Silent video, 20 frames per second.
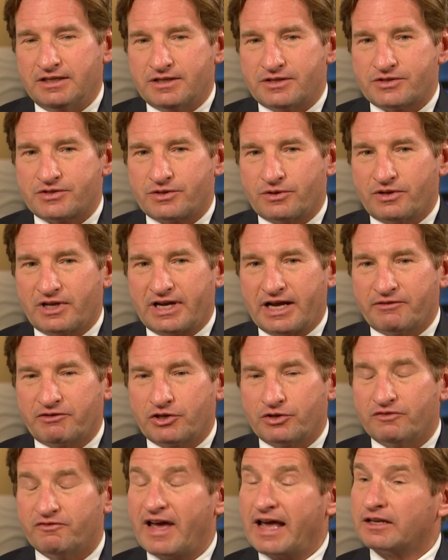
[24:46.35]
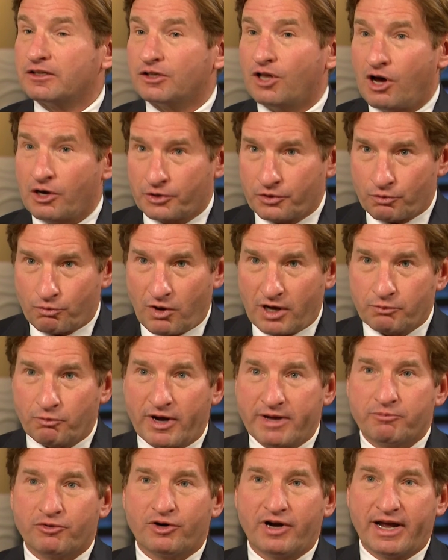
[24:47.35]
so that I could have had a longer
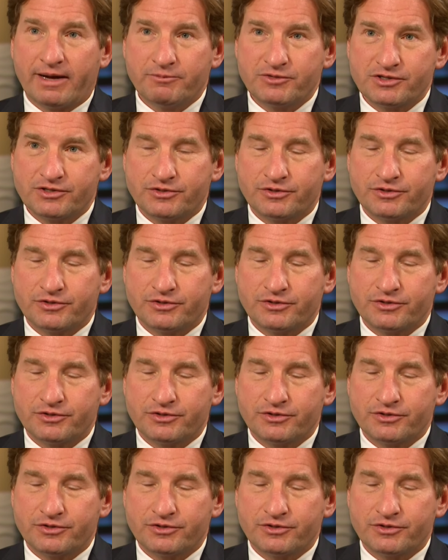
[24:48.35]
runway perhaps